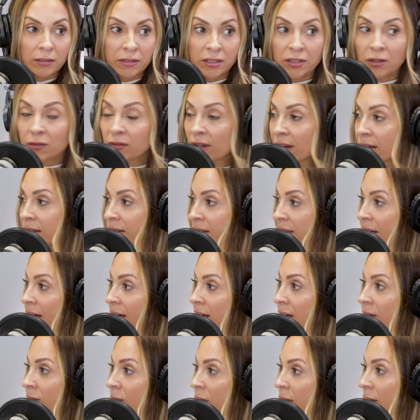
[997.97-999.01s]
So that's
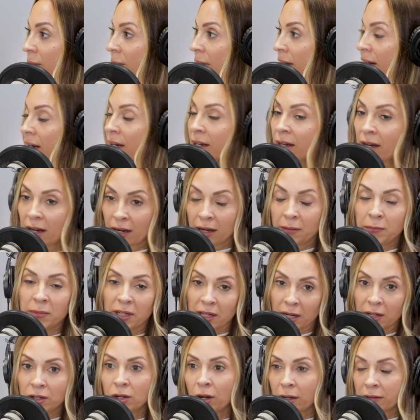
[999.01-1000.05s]
kind of where and I mean,
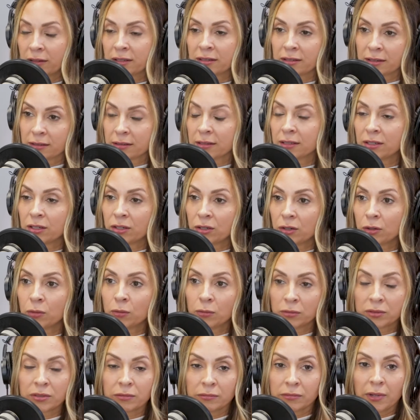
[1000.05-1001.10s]
I know this isn't new.